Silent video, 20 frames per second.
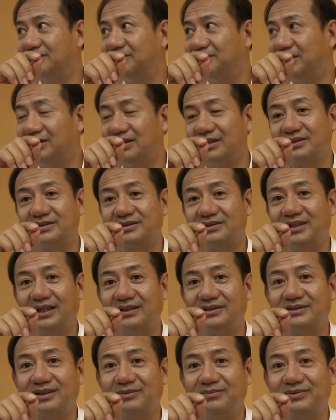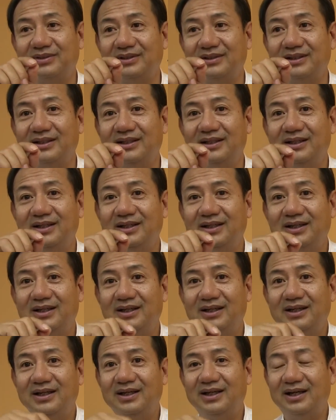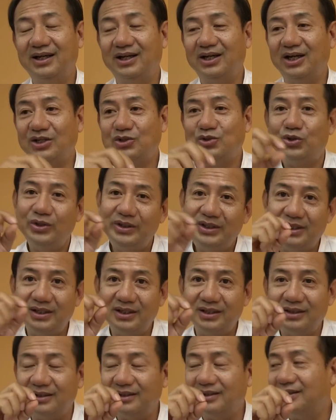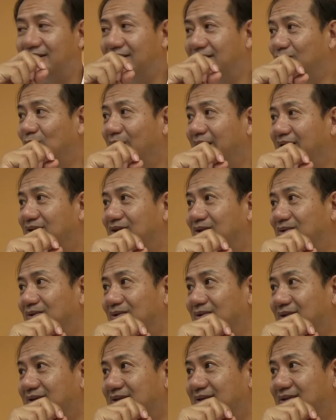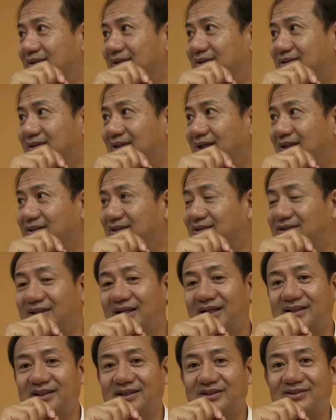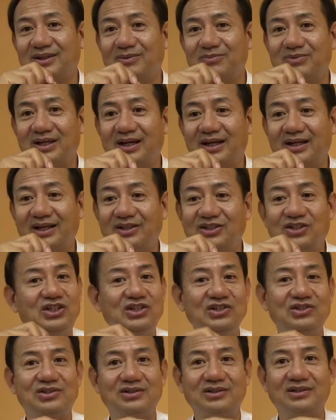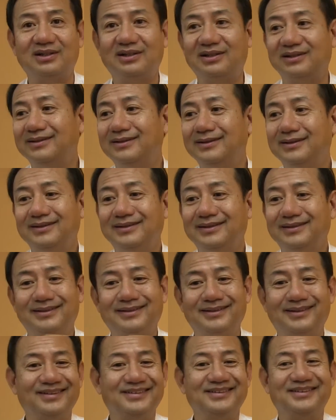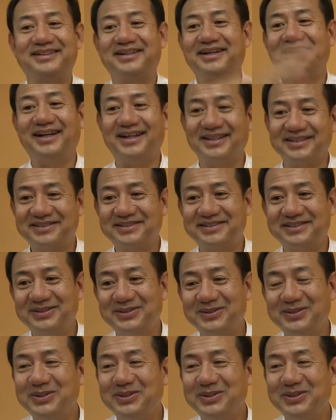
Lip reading: Because that's something, a tricky way to do it. It's not something I can teach you on the class.